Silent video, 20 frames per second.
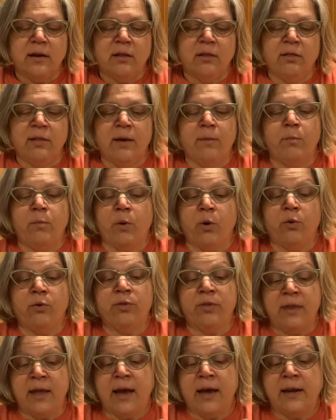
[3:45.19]
They
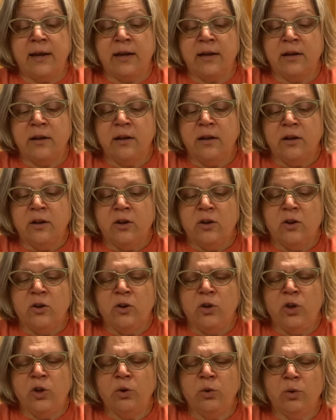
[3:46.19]
both nodded.
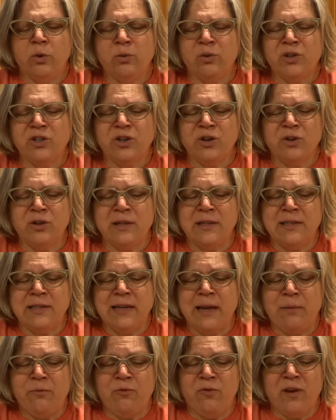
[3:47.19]
"You will return the
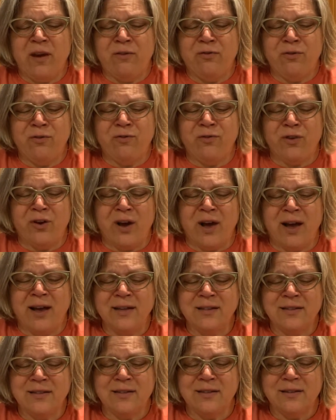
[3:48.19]
same favor for
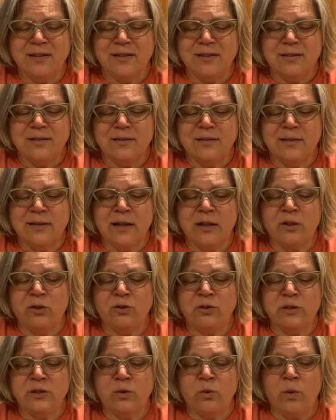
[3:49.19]
us?" said
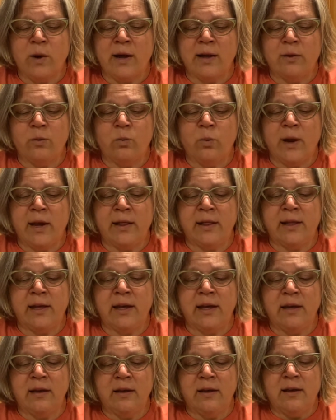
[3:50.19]
Luxa
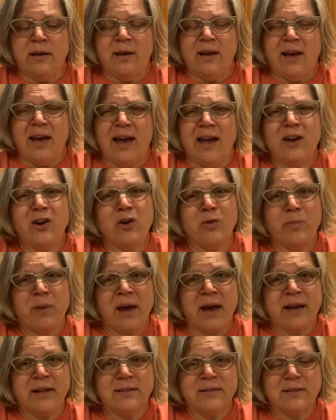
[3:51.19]
wanly. "And our
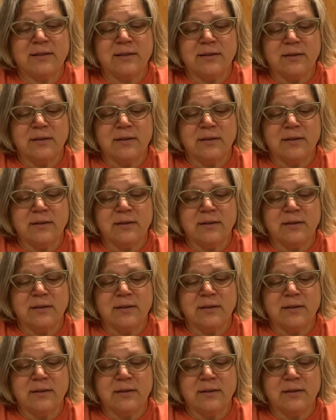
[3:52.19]
bats?"